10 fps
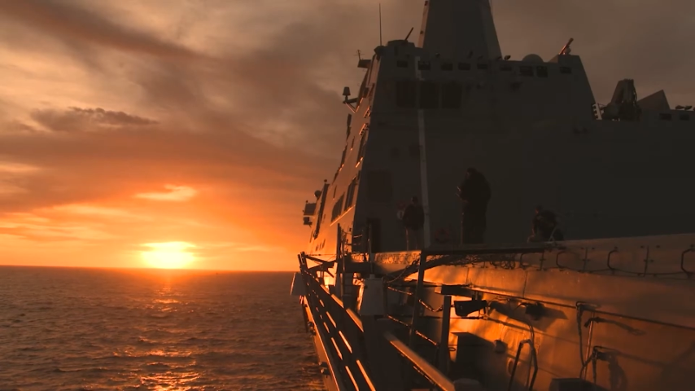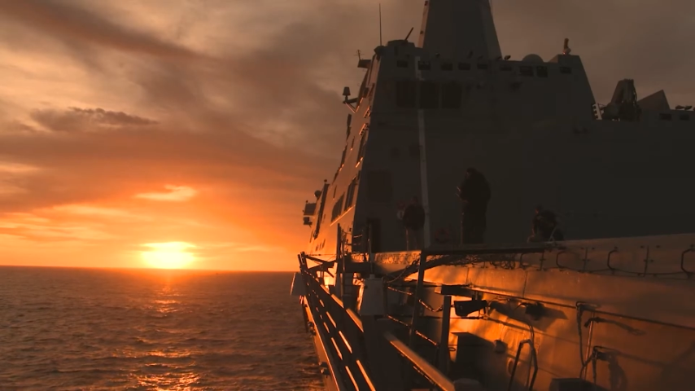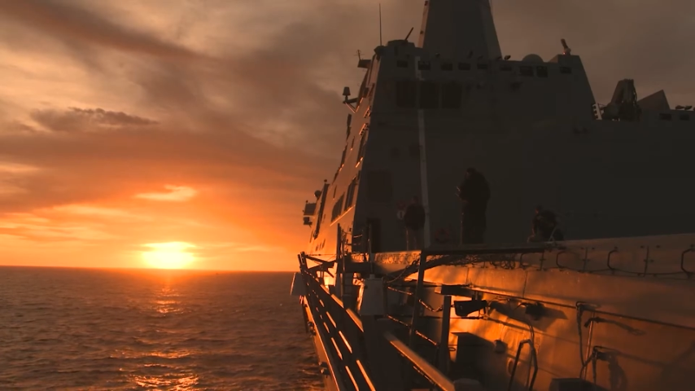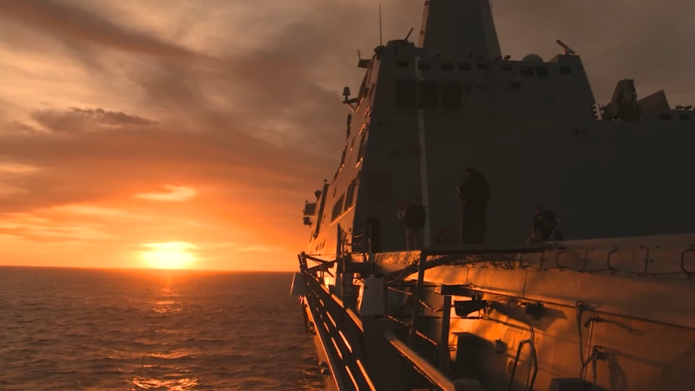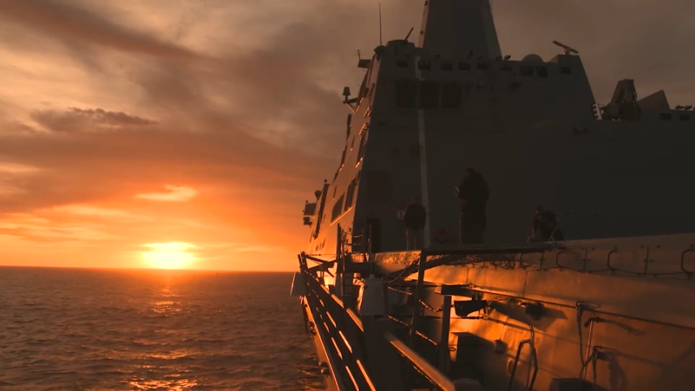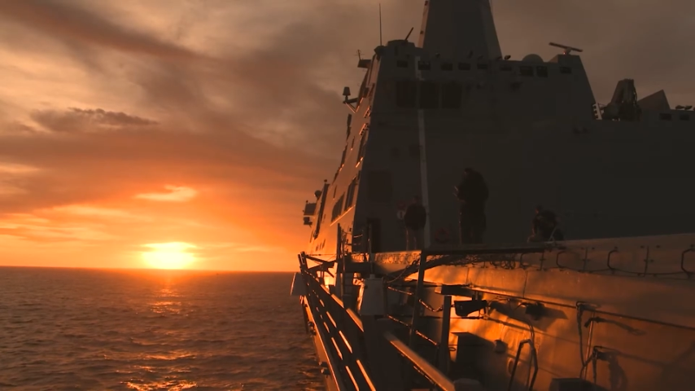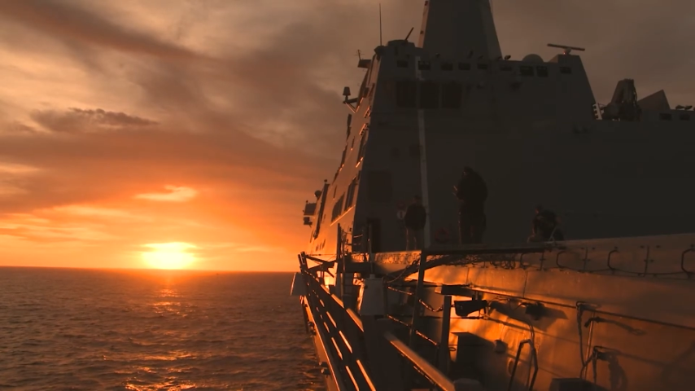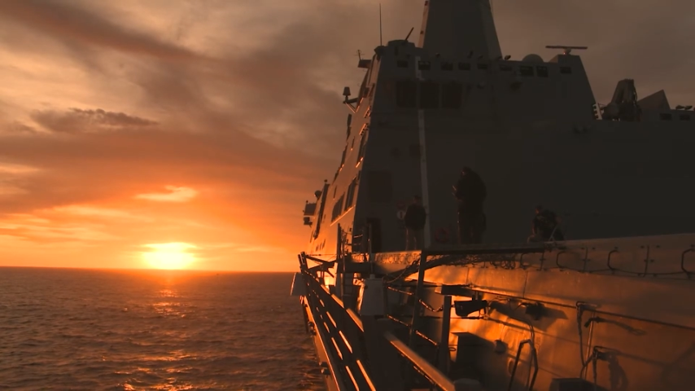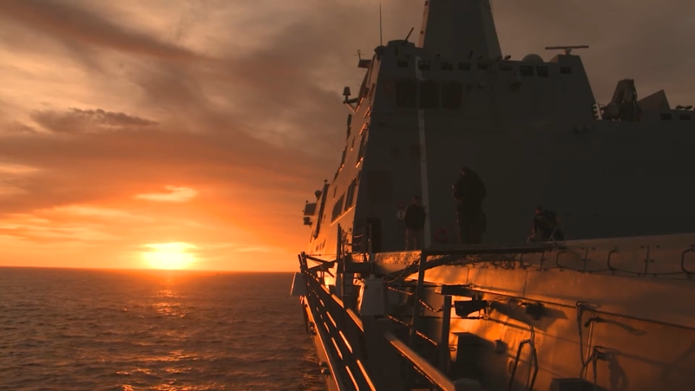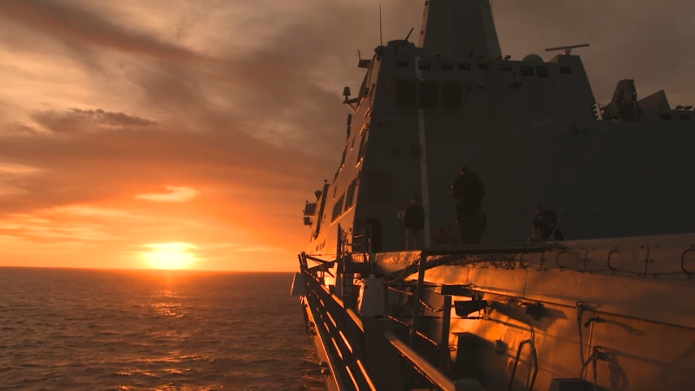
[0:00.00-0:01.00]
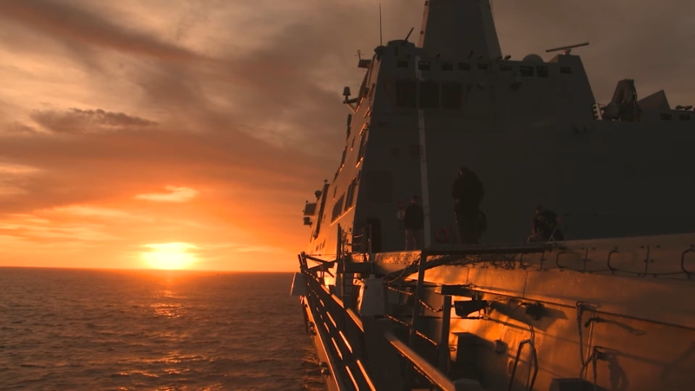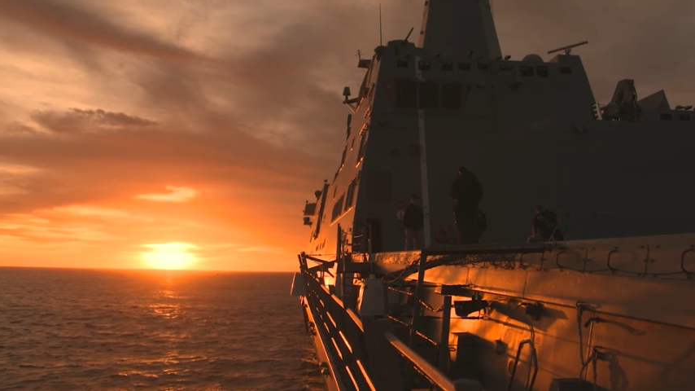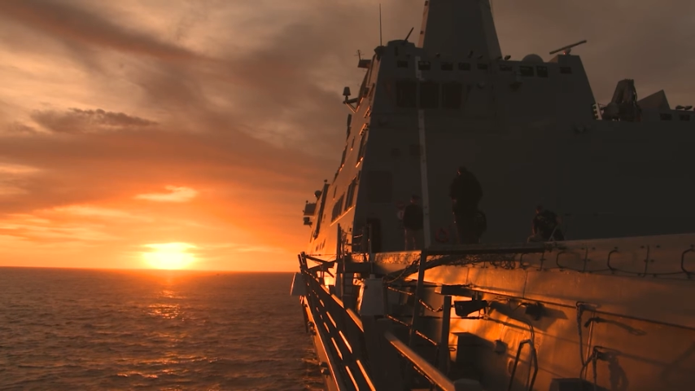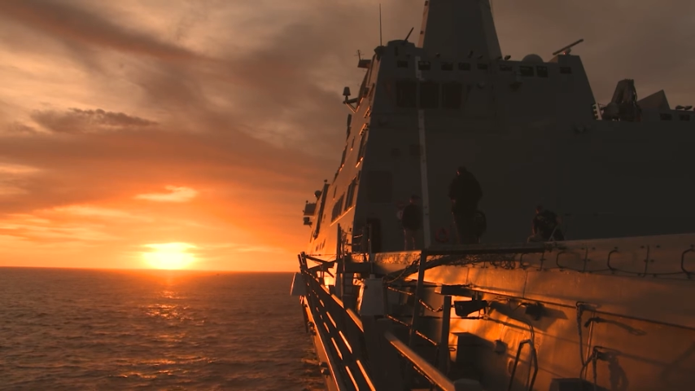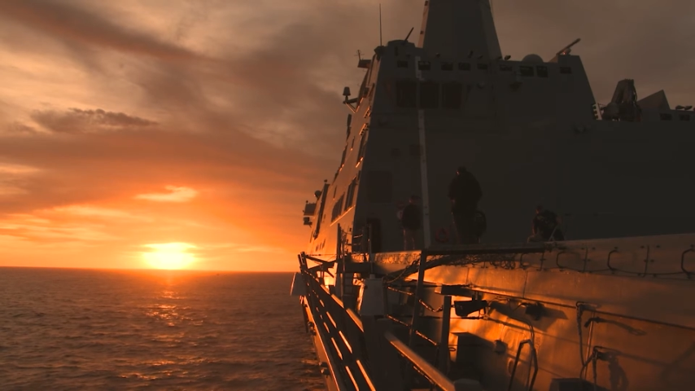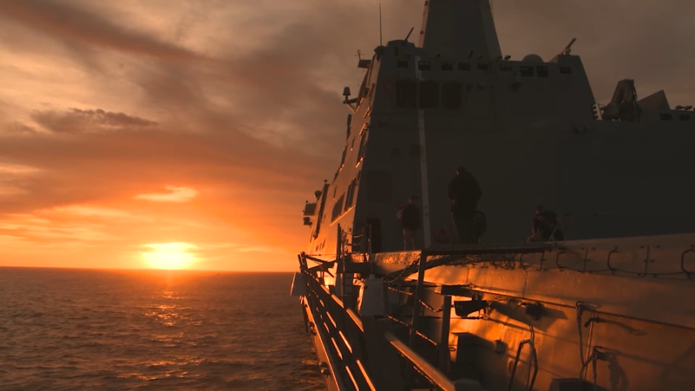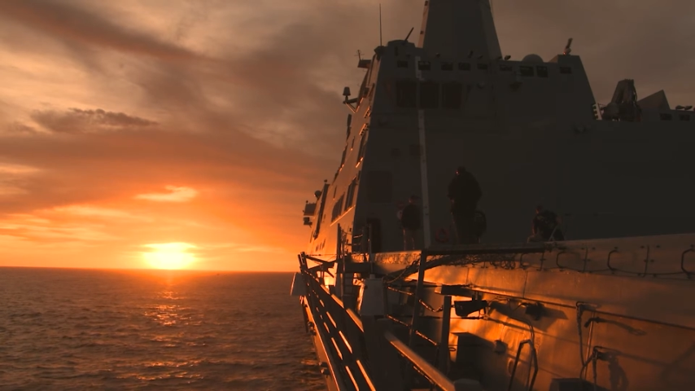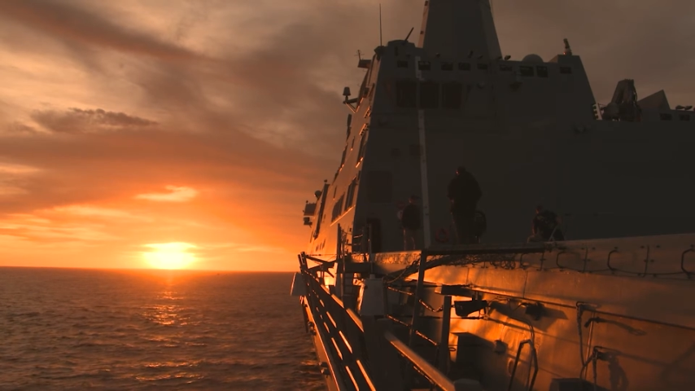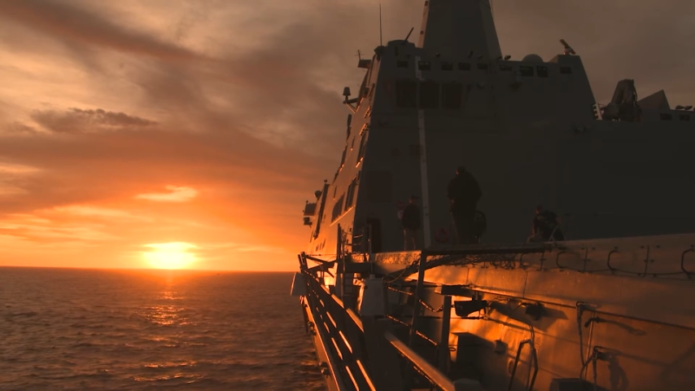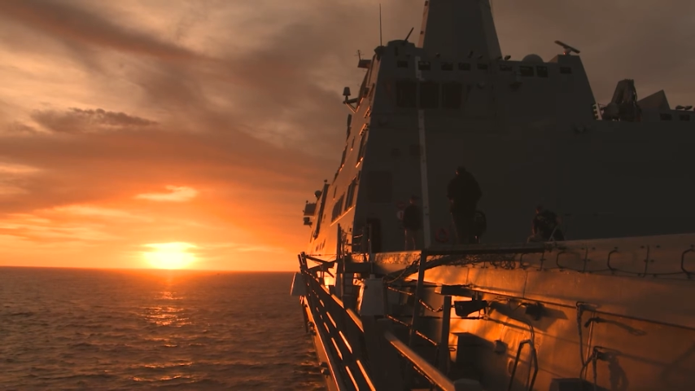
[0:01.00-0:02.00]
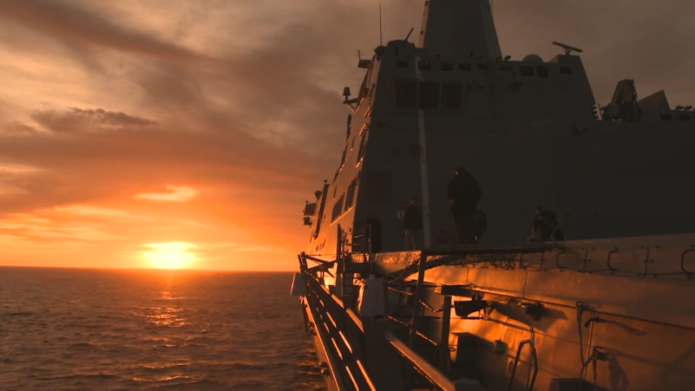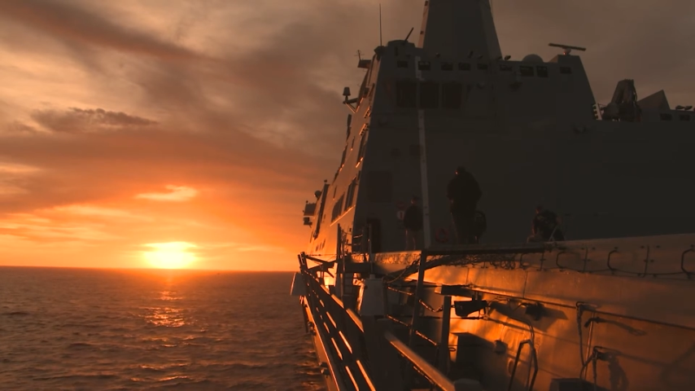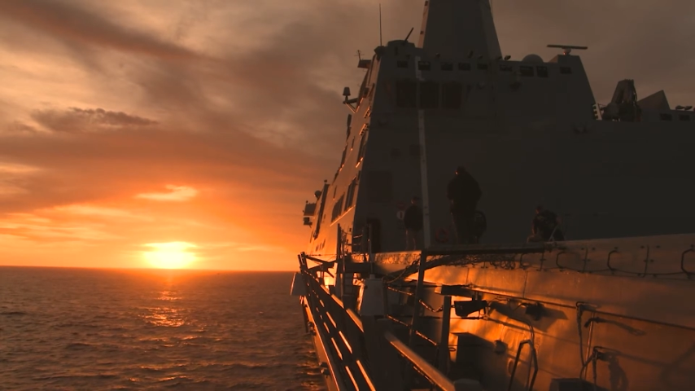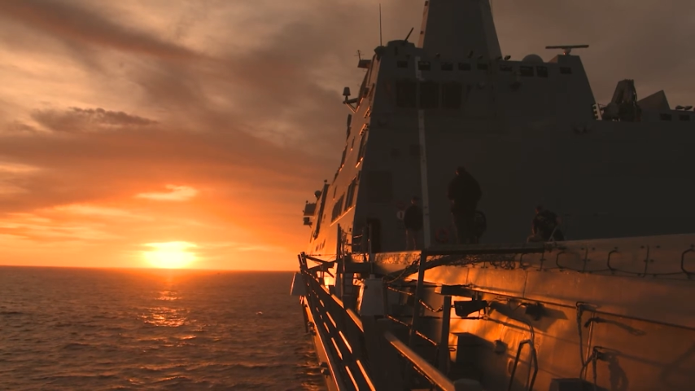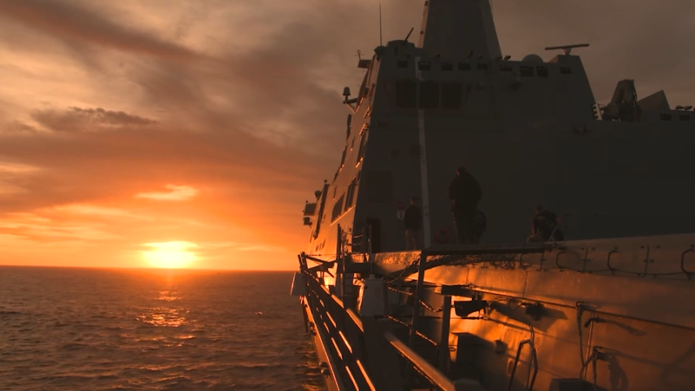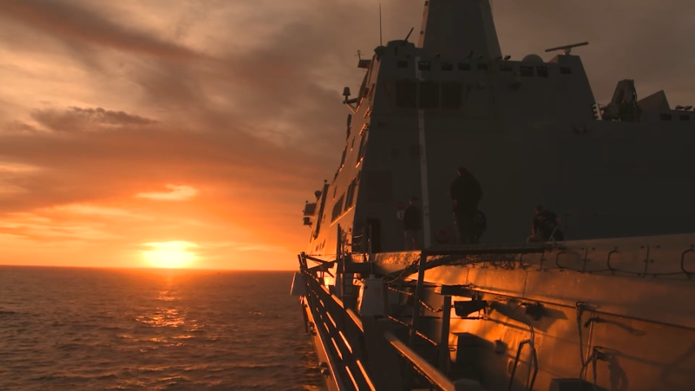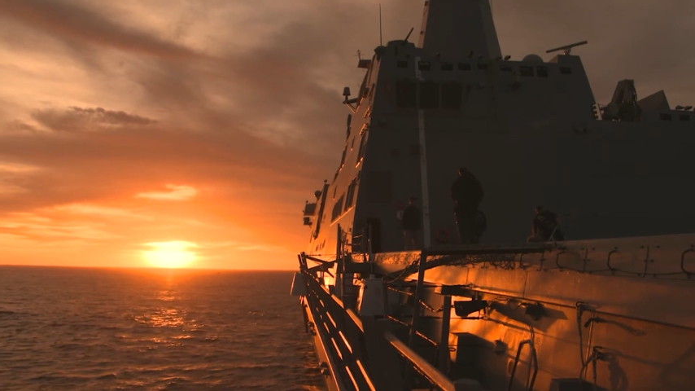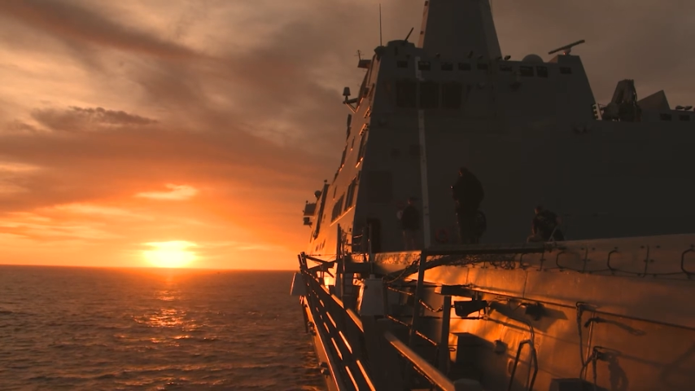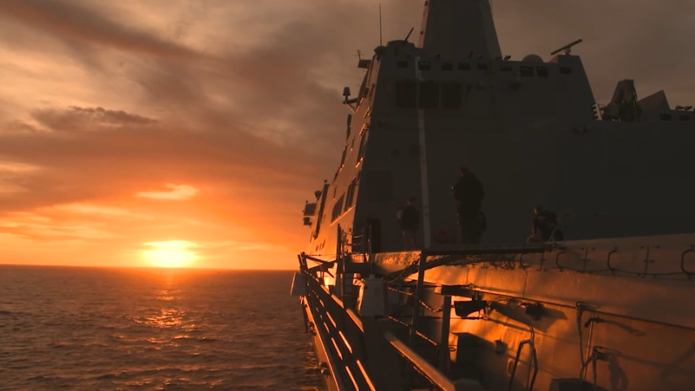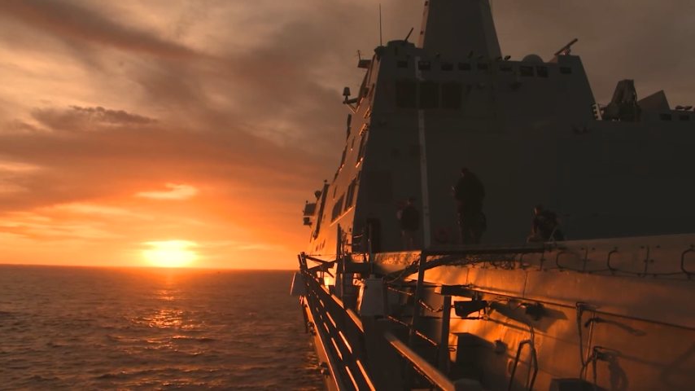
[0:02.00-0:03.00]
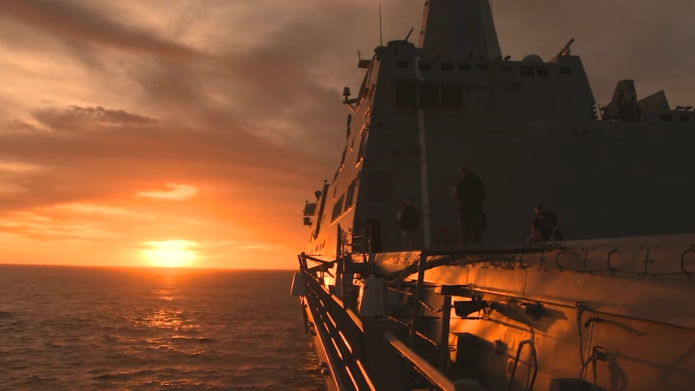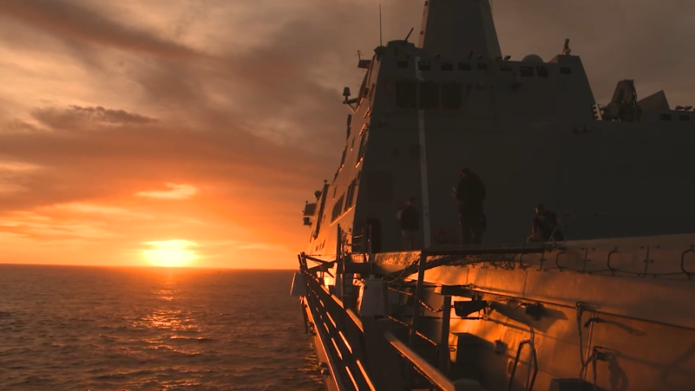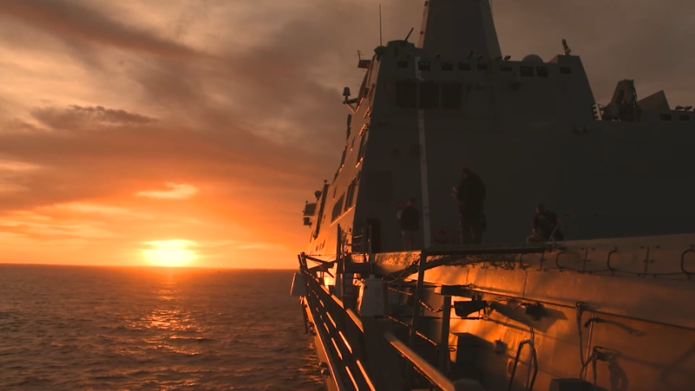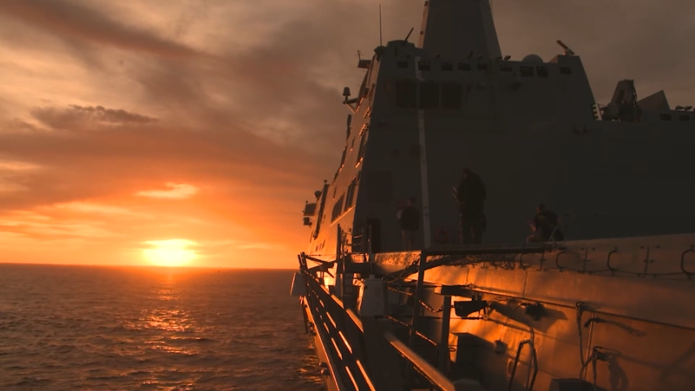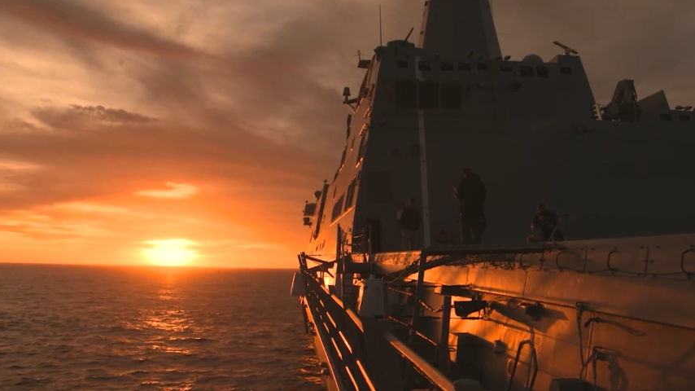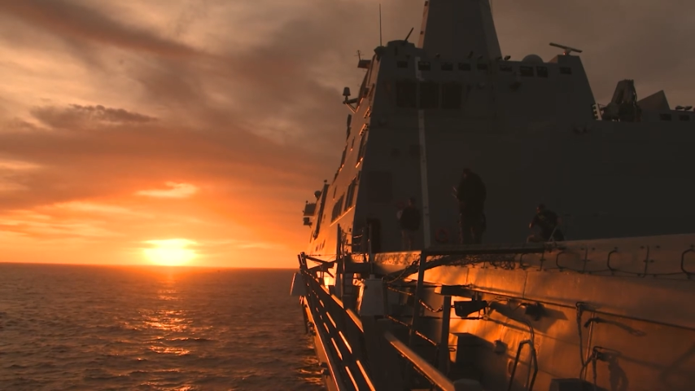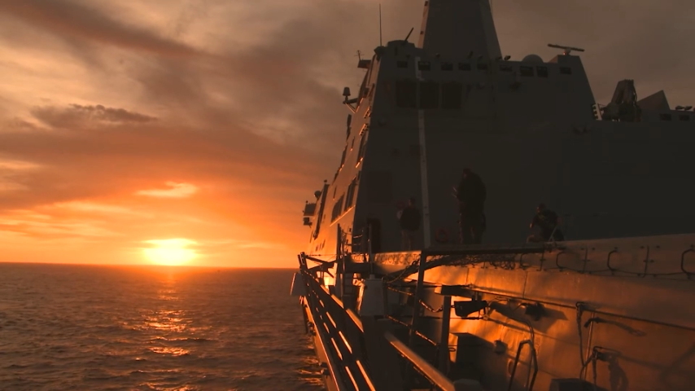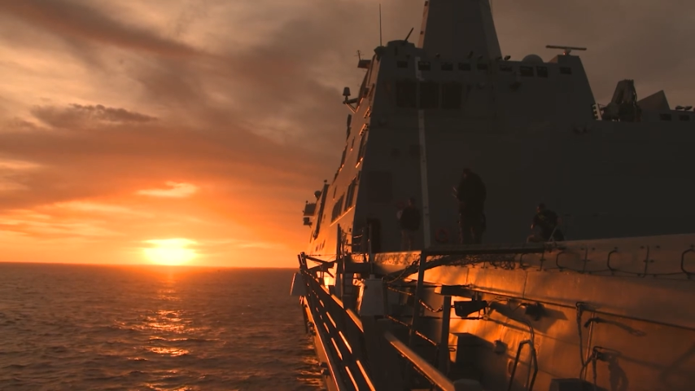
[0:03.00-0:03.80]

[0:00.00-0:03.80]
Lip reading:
Nobody's mouth can be seen.